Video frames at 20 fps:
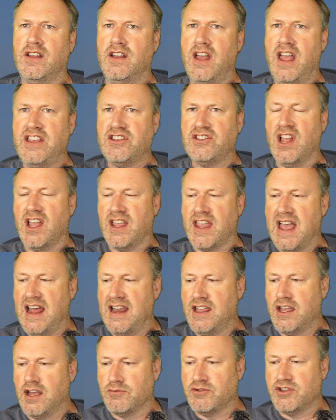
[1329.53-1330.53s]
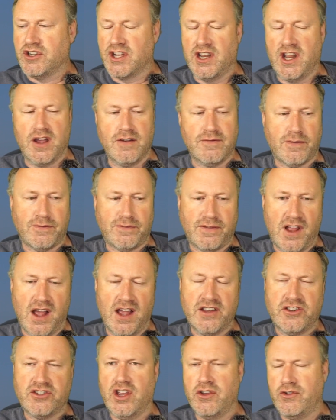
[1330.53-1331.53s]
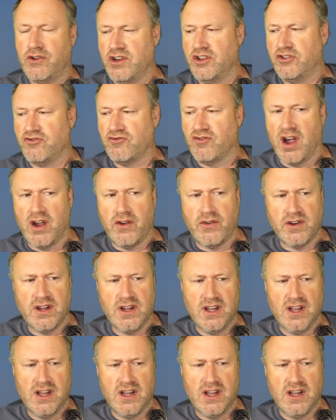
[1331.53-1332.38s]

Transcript: It's like a helicopter can overfly, so can a drone.